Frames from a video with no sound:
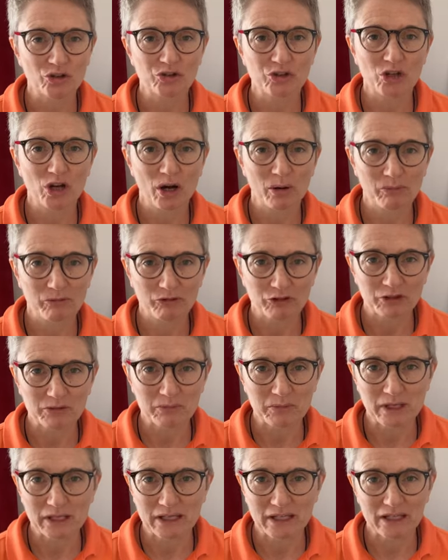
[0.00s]
to comfort
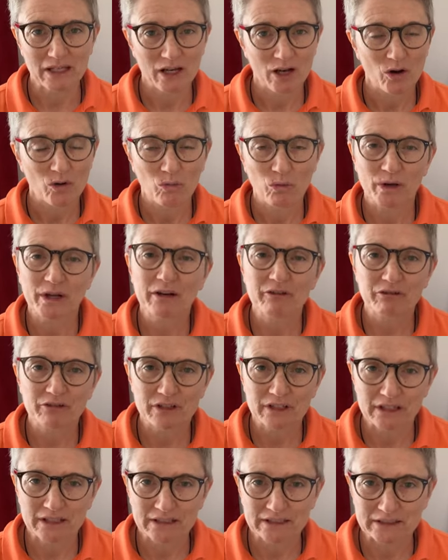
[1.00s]
me, whatever
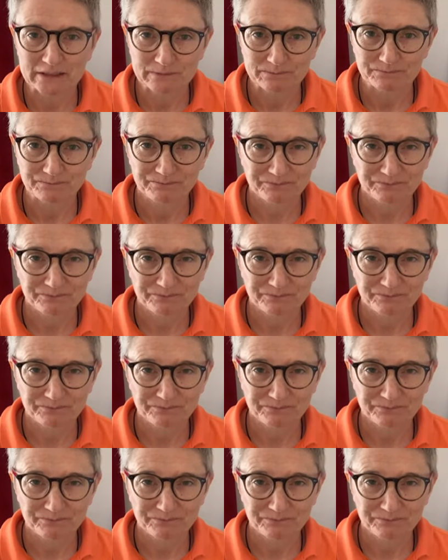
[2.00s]
it is,